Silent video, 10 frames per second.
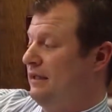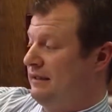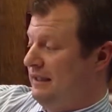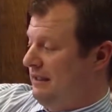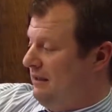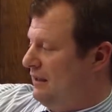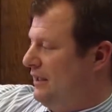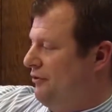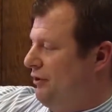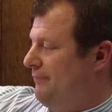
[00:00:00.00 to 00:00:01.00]
did the
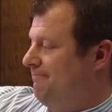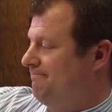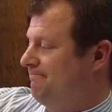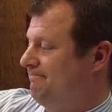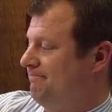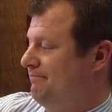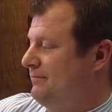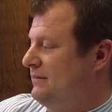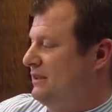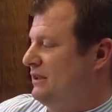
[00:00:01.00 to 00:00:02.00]
laundry,
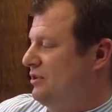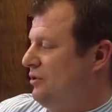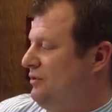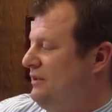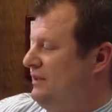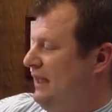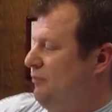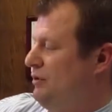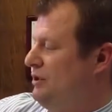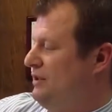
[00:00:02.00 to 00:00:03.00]
curled the
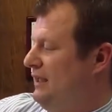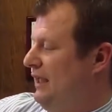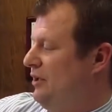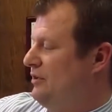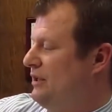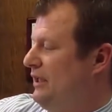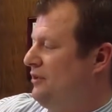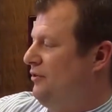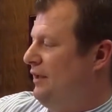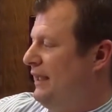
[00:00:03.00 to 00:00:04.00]
sandwich's hair,
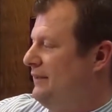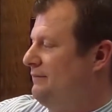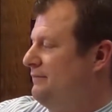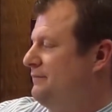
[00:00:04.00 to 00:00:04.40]
tucked her in,